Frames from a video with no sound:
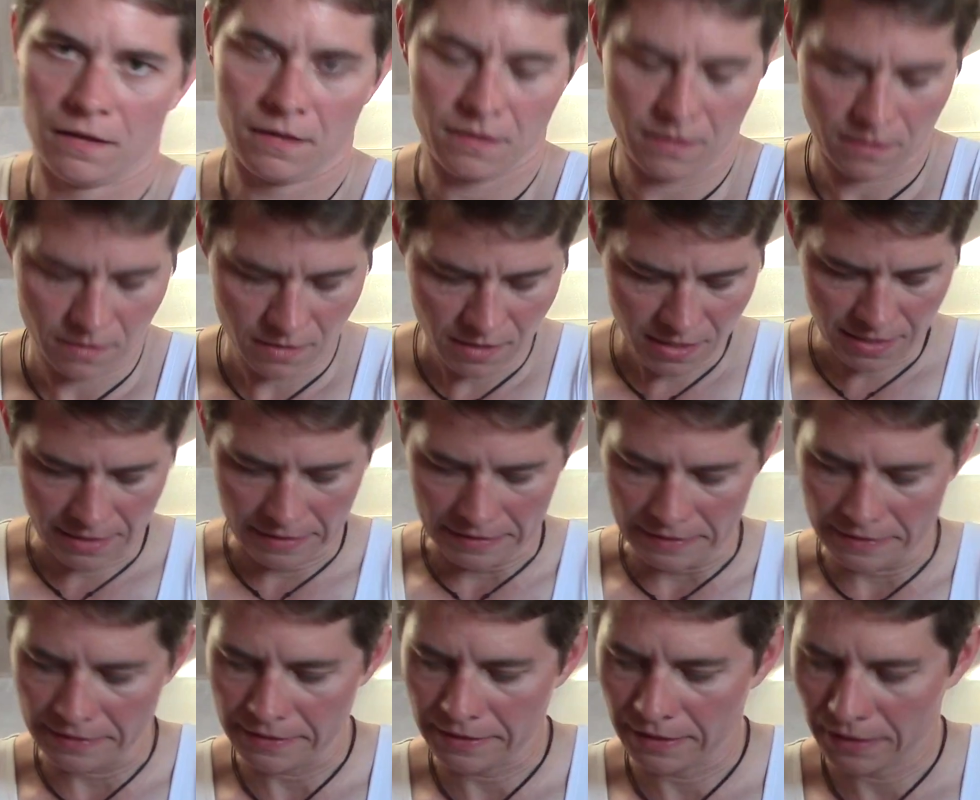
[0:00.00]
are
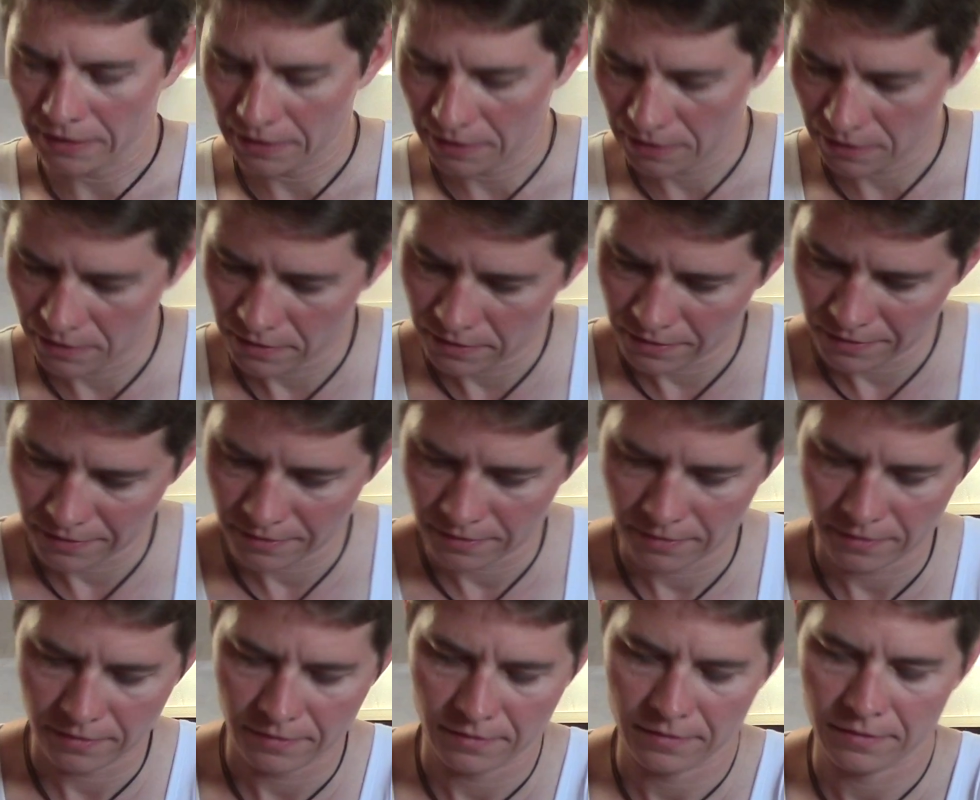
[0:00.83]
these.
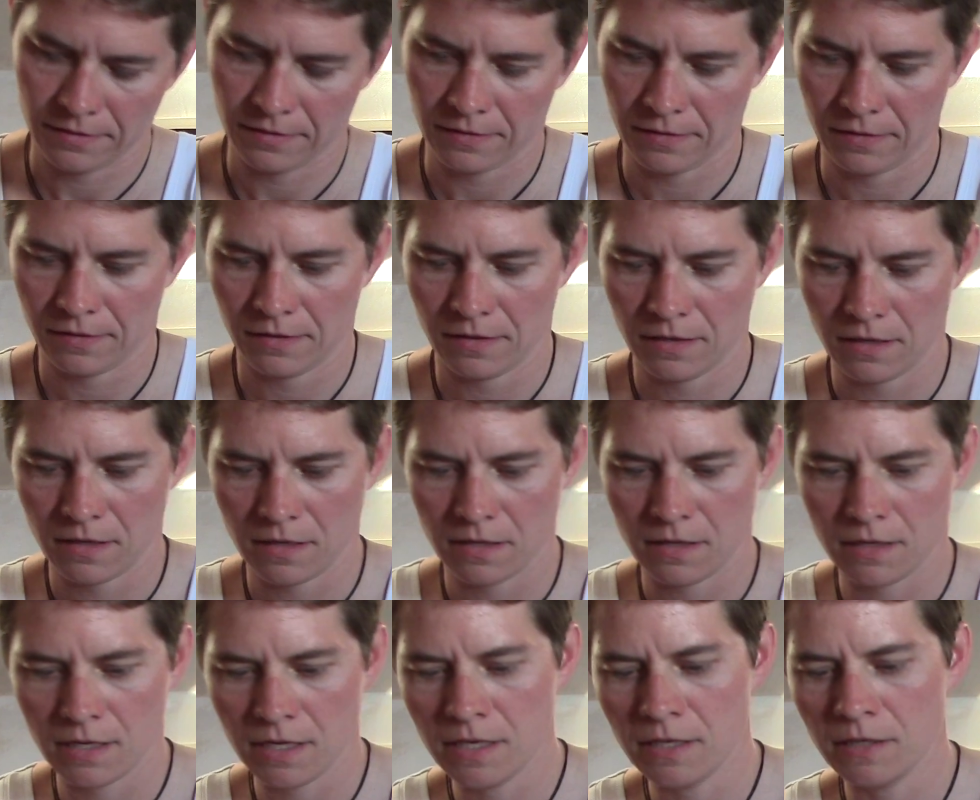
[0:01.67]

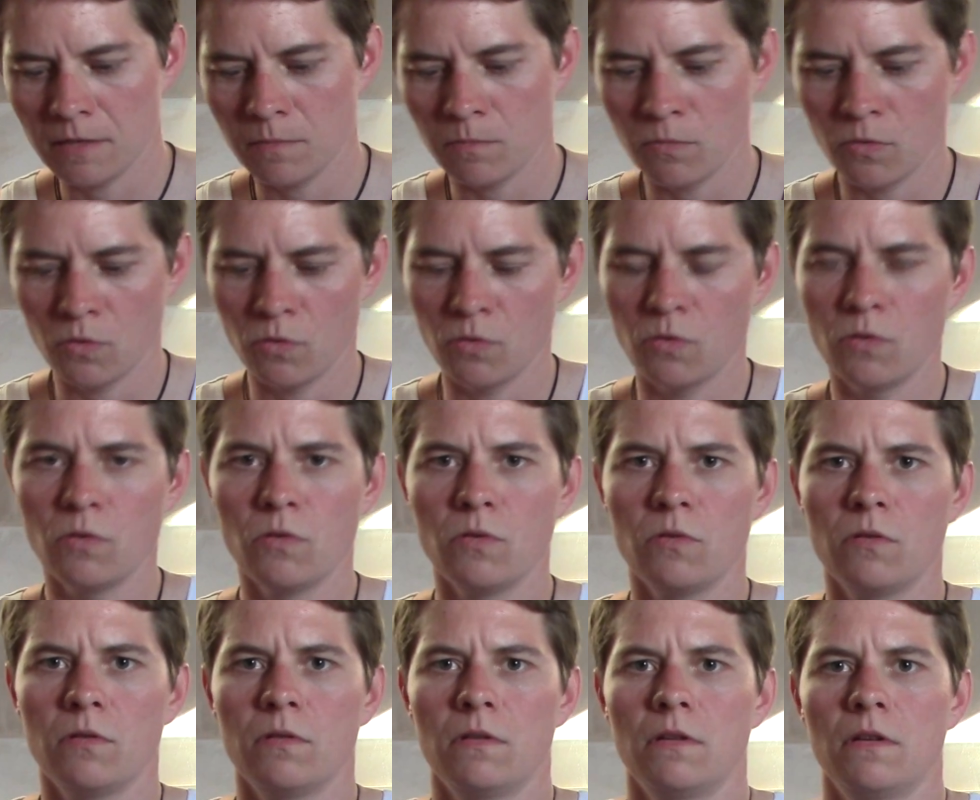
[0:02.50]
These are
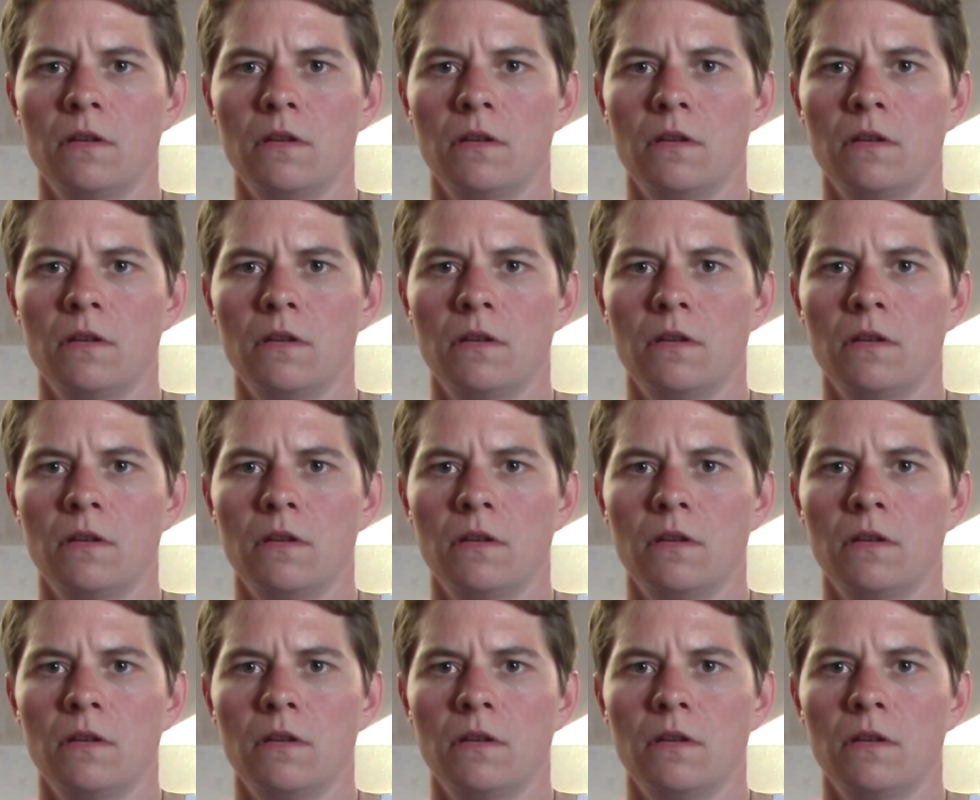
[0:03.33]
more